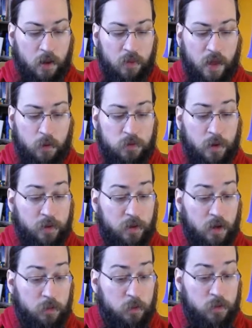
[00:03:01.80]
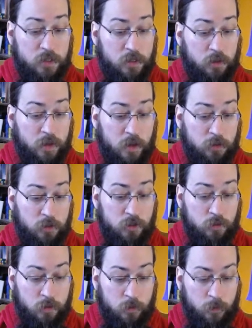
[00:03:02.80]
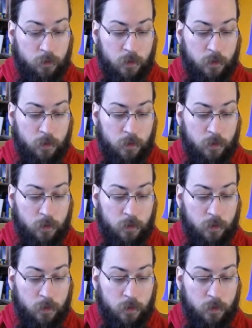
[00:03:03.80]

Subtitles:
That was why the gunman was nearly able to shoot you.